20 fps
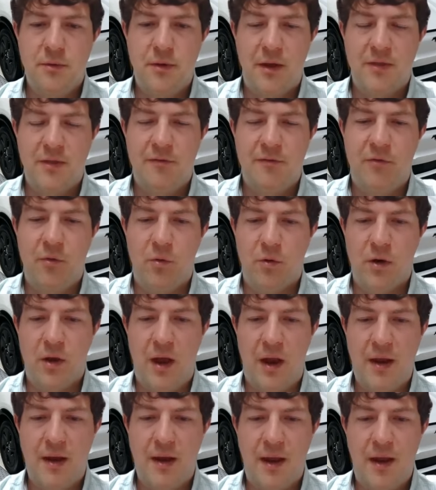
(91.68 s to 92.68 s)
like the Ford
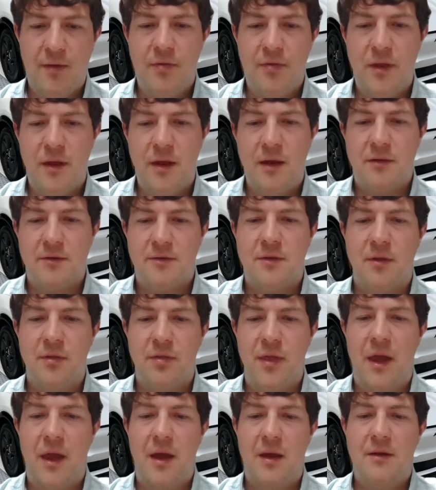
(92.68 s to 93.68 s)
Lightning and things
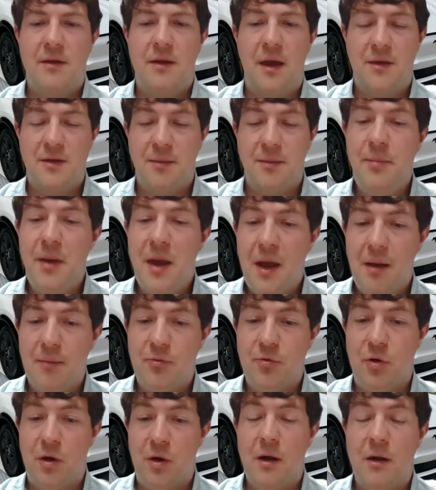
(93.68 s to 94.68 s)
that as a
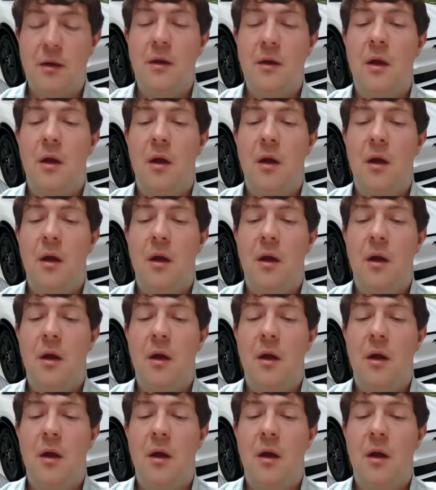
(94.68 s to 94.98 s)
pickup truck